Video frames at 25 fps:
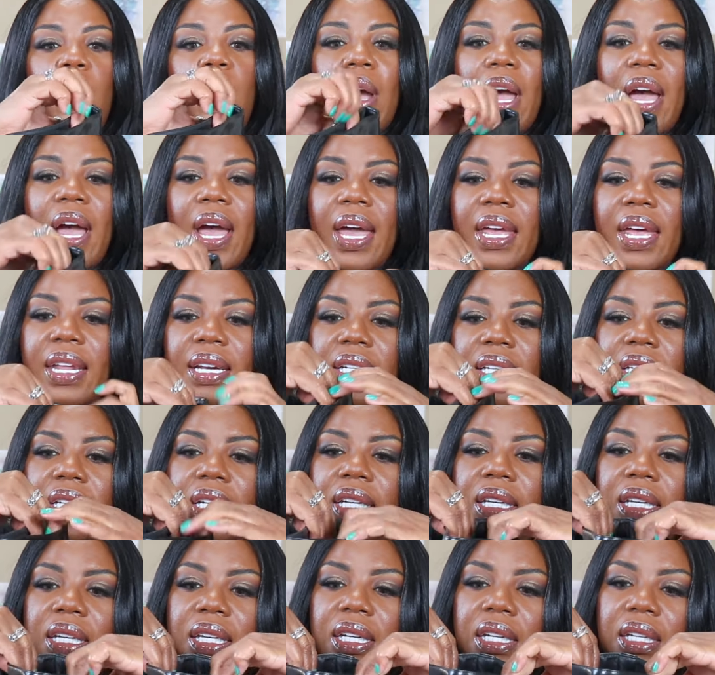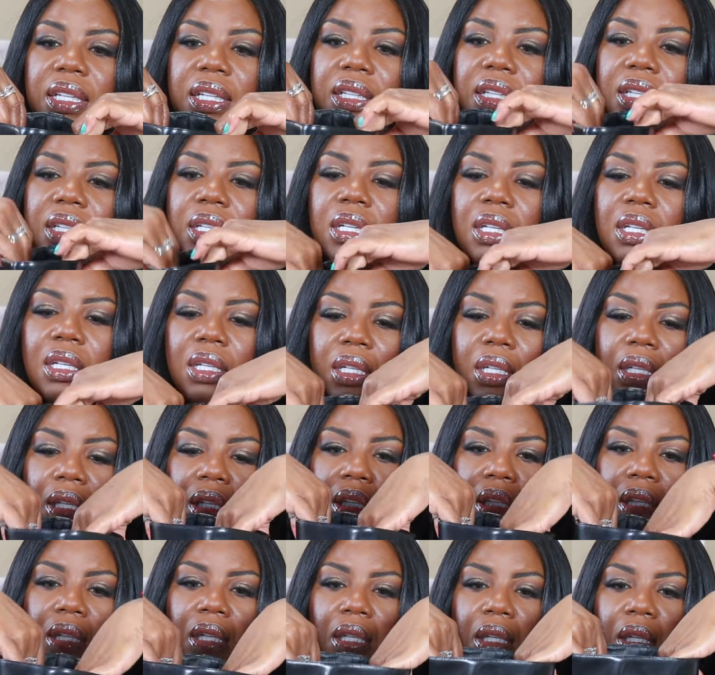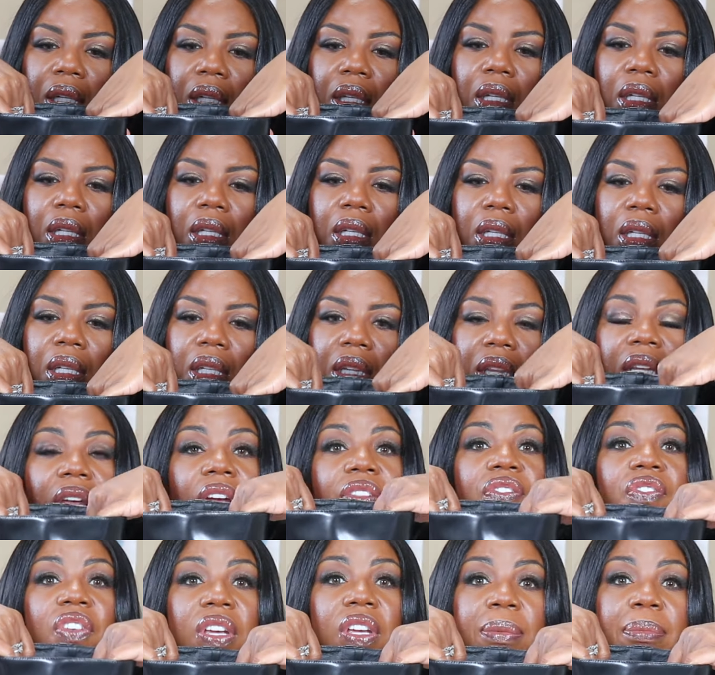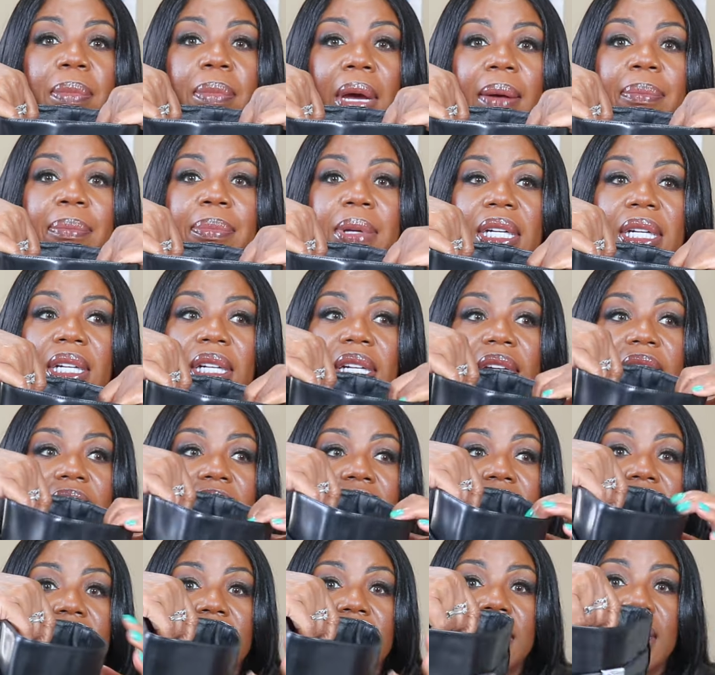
wide leg. They fit my big legs.